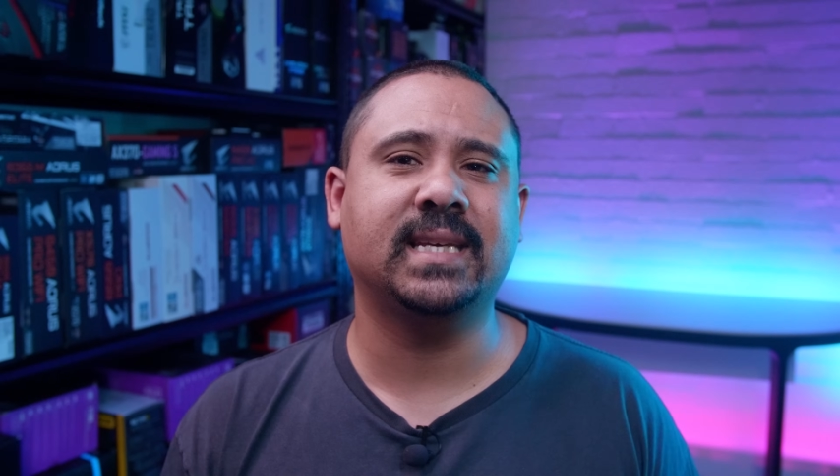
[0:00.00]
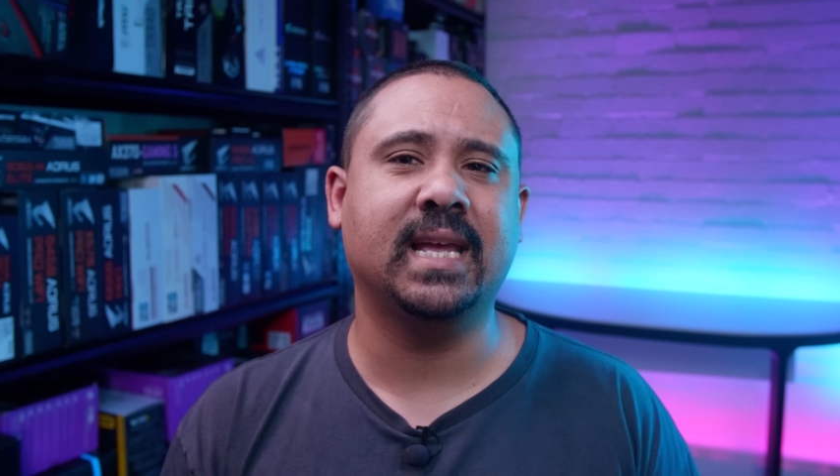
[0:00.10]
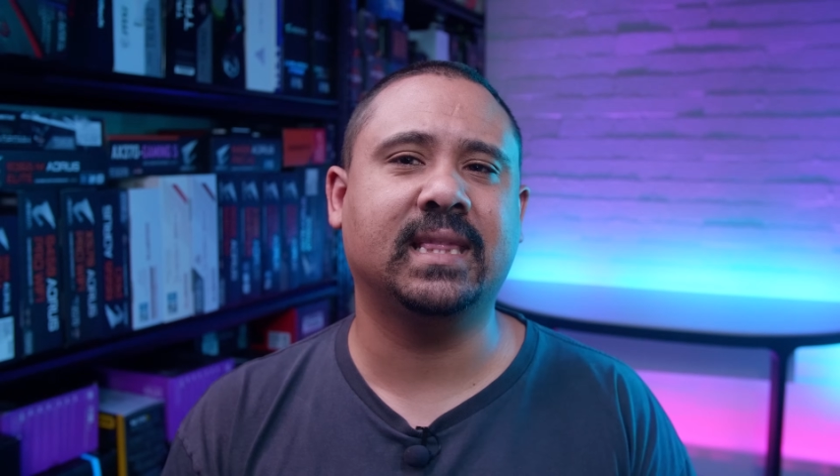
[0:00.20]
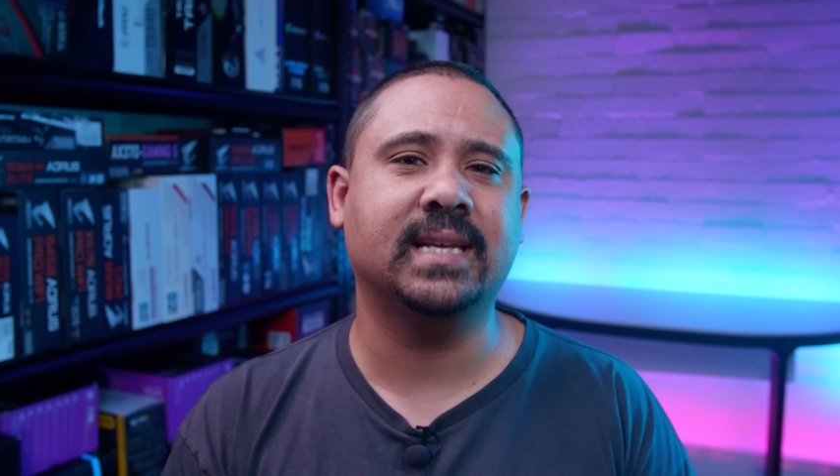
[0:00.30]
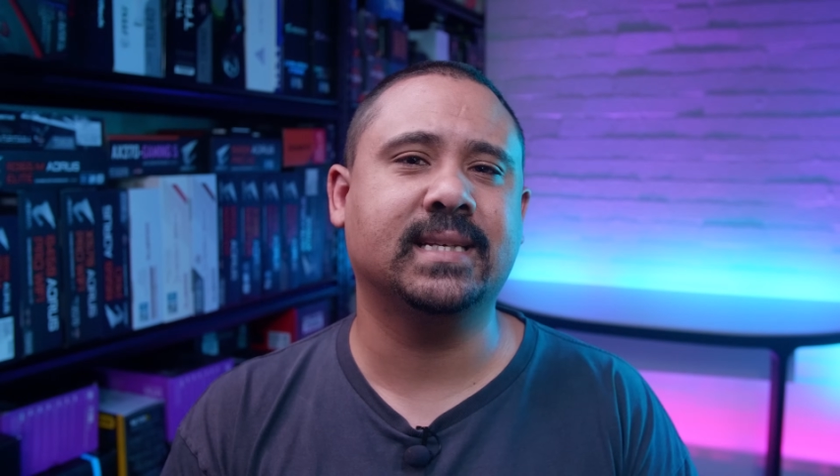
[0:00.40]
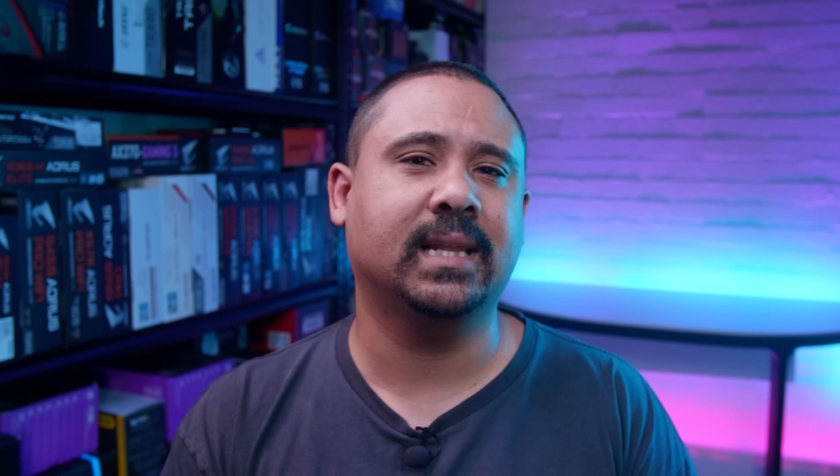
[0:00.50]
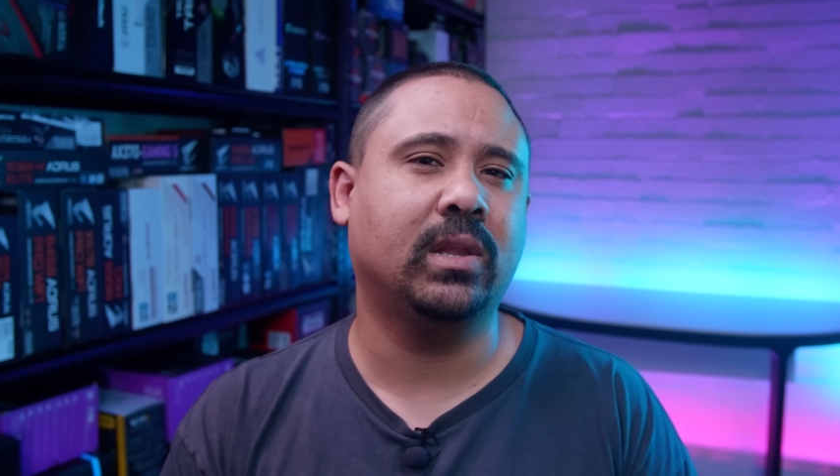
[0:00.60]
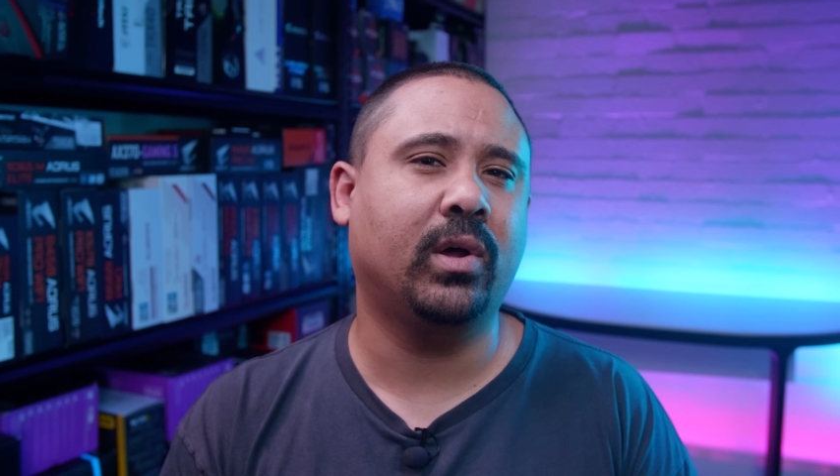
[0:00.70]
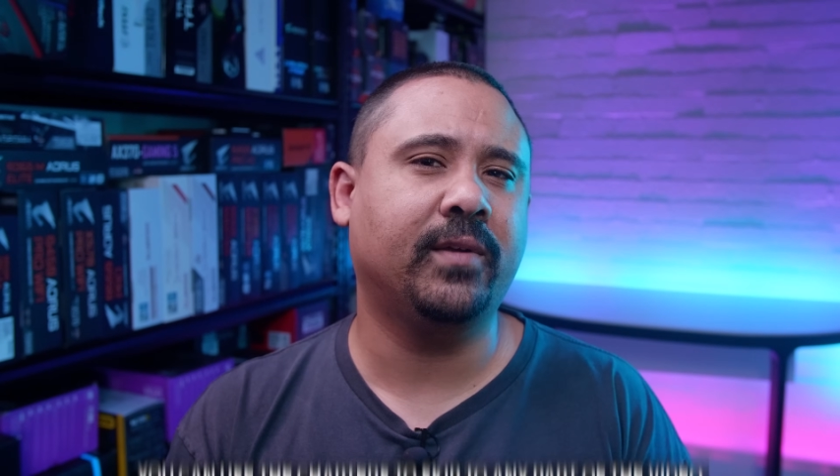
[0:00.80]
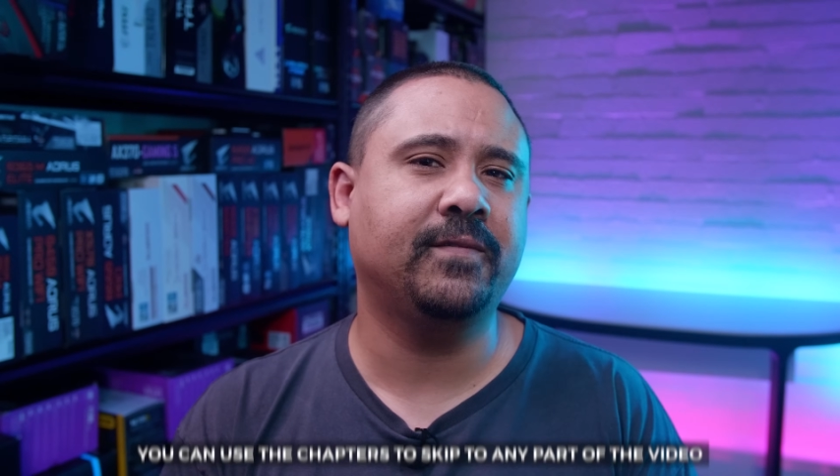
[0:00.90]
said, there's a
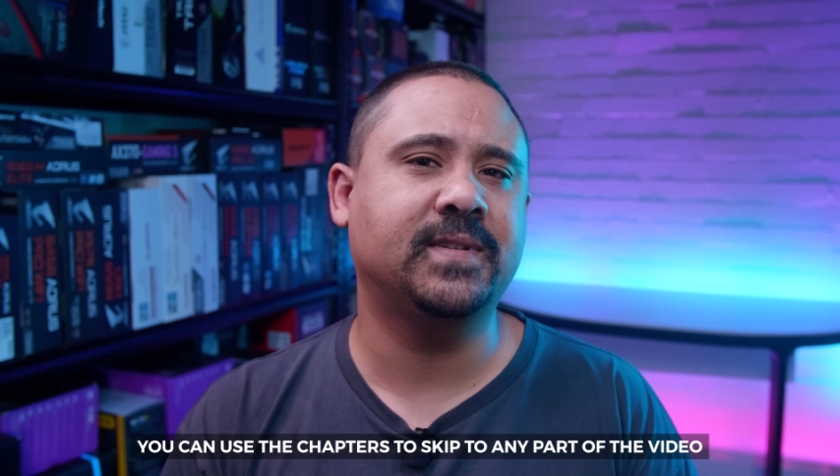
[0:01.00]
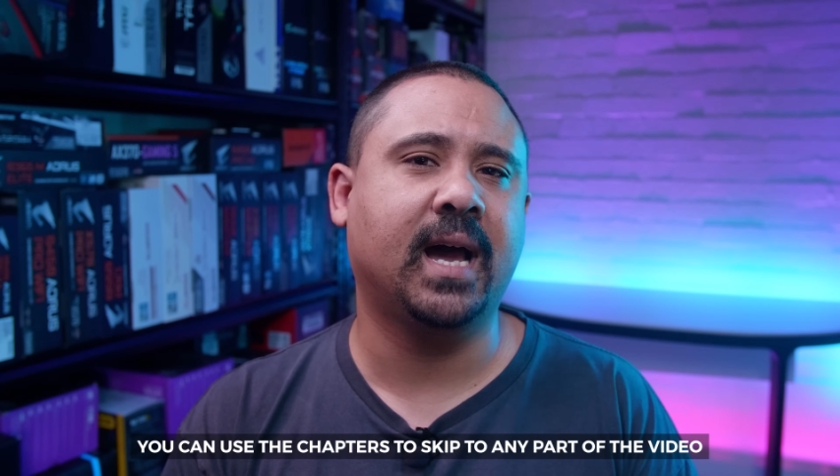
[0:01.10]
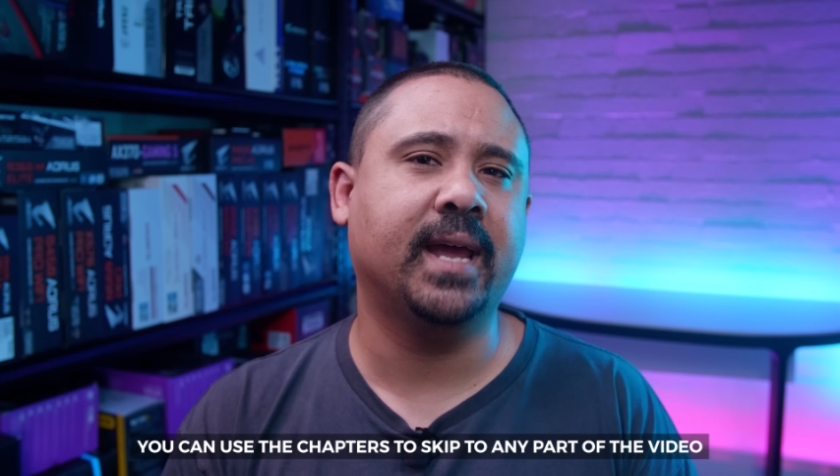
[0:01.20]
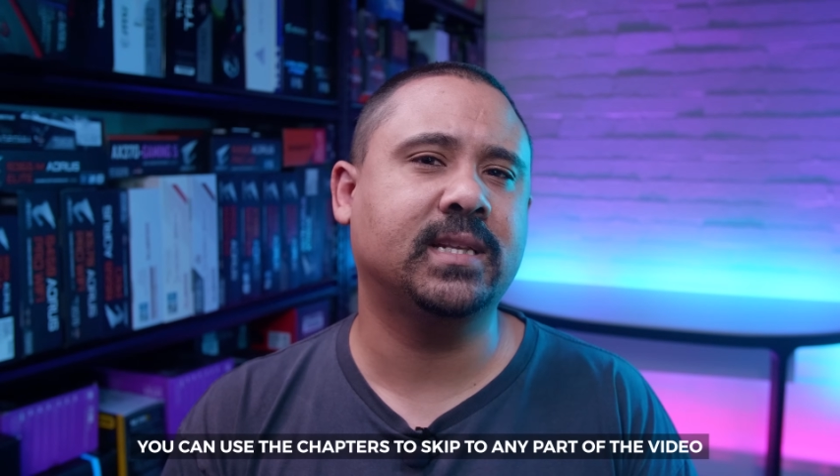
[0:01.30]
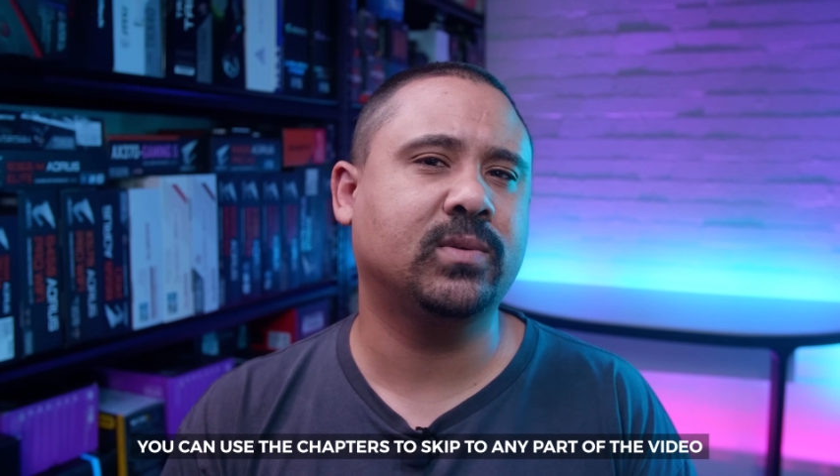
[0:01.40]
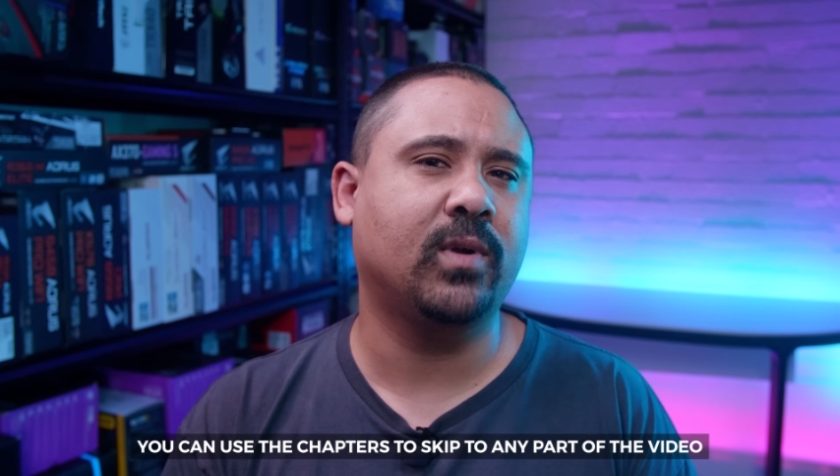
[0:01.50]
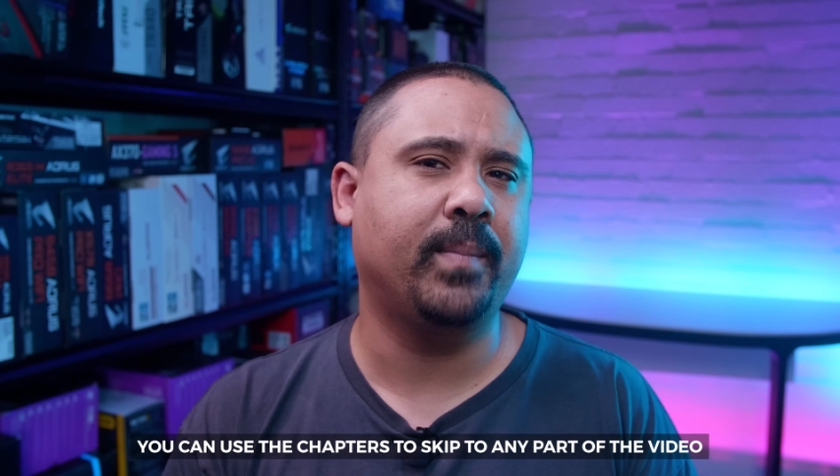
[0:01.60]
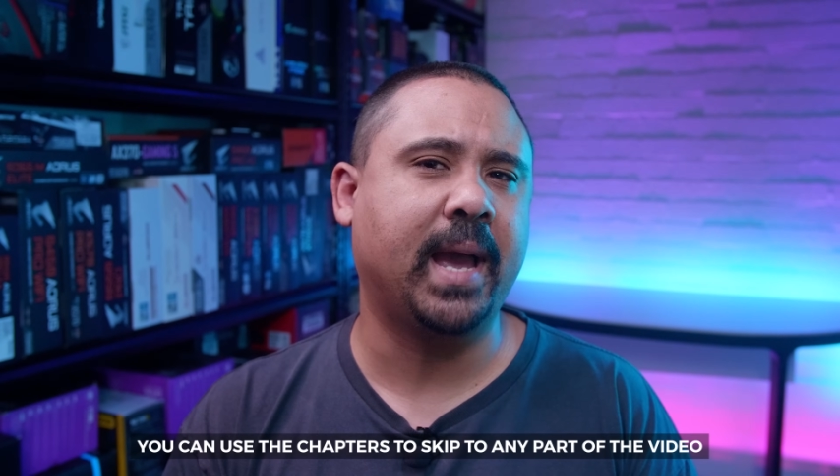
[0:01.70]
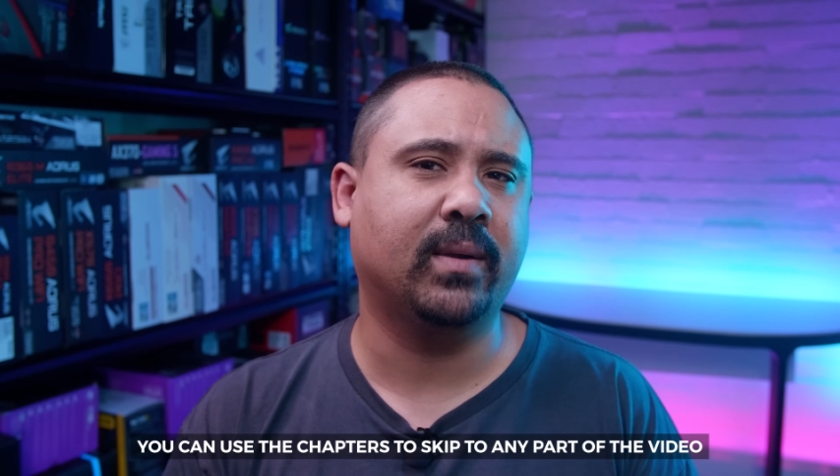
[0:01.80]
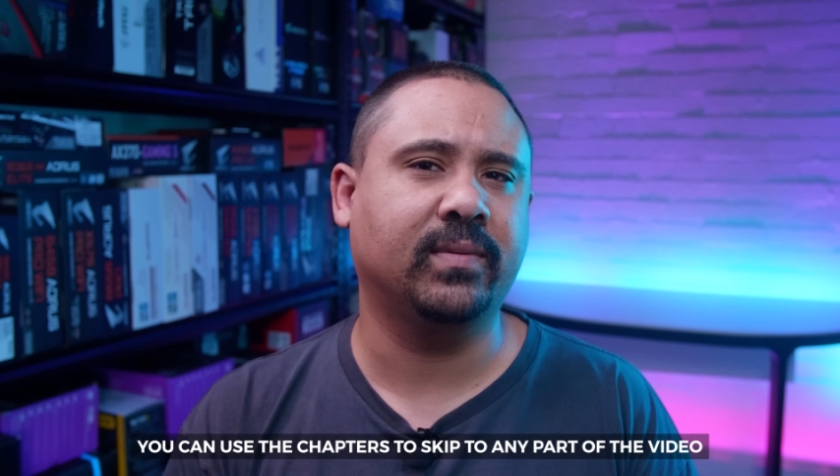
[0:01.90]
lot of data to
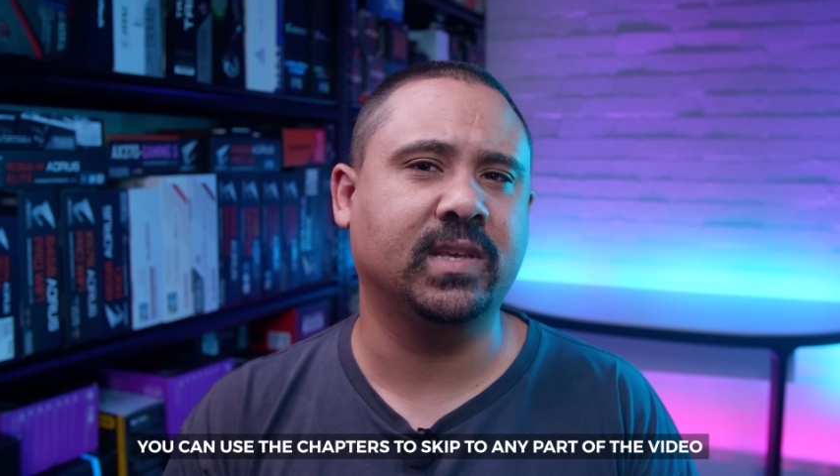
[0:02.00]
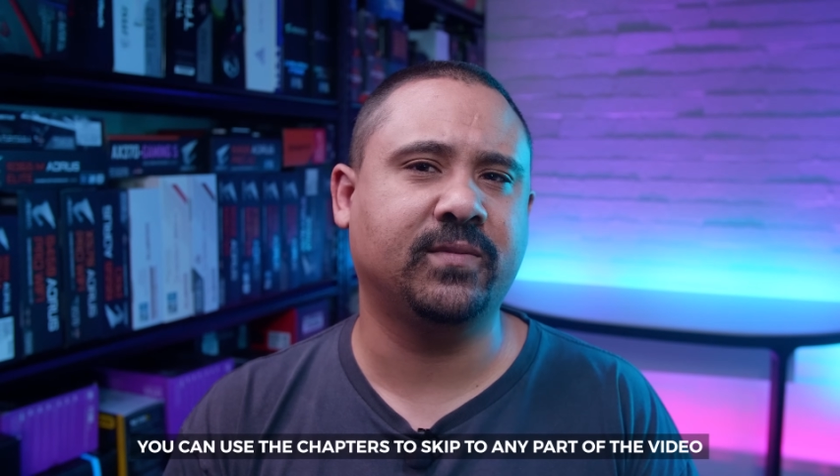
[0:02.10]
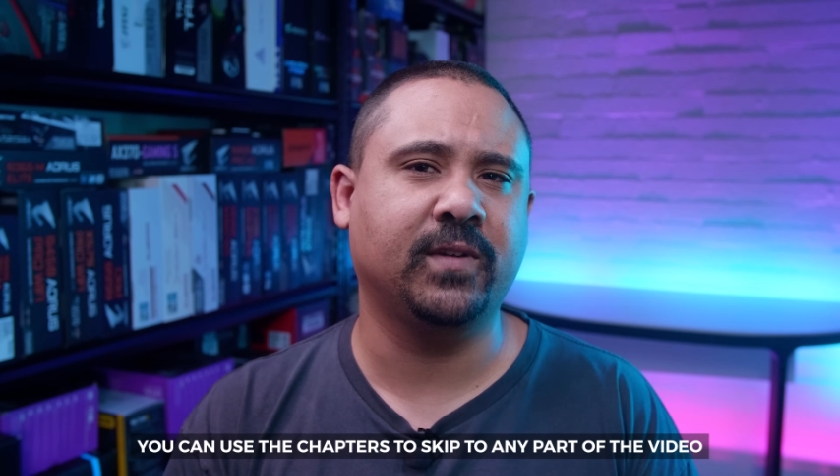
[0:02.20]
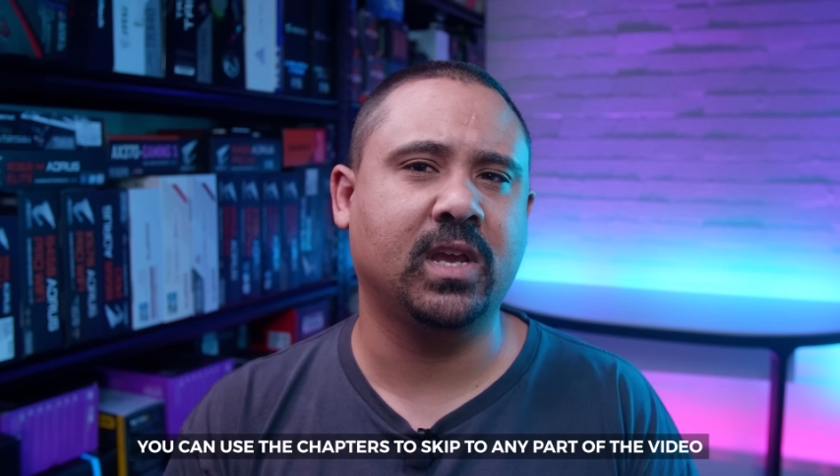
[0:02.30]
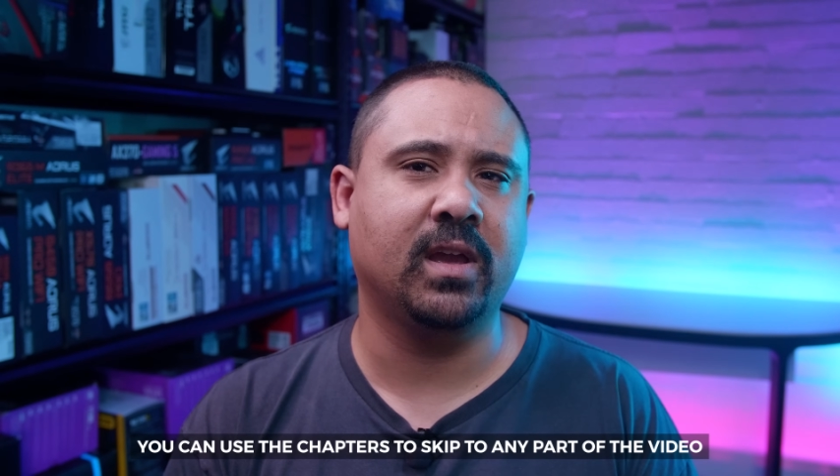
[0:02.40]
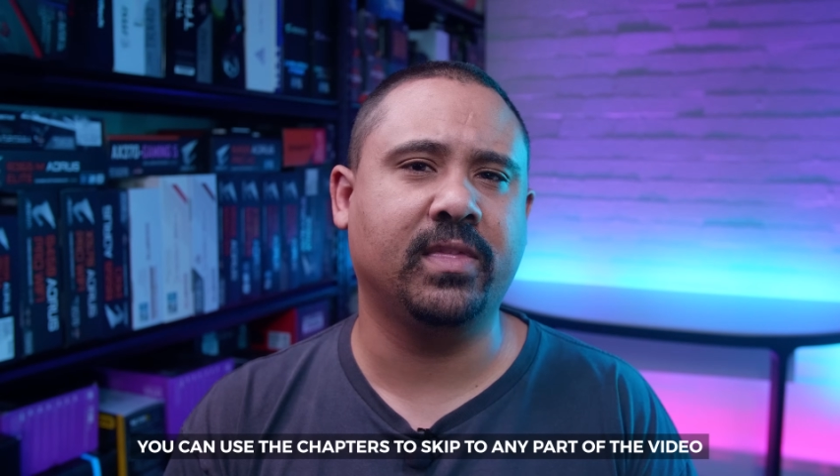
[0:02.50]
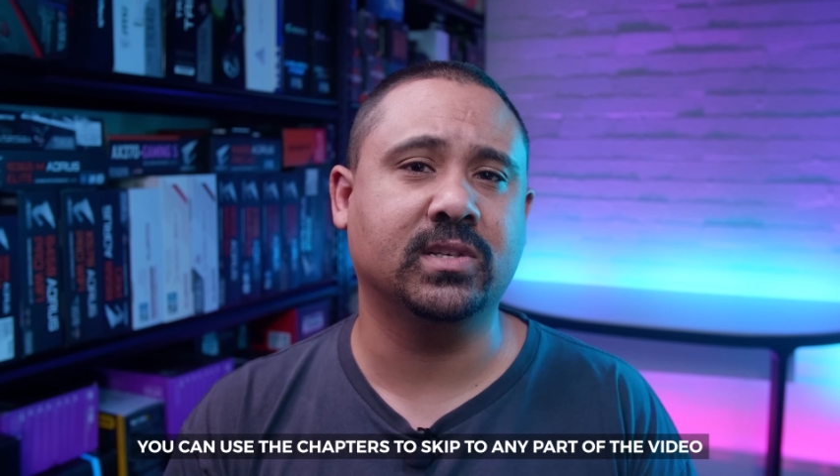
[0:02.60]
unpack with this video.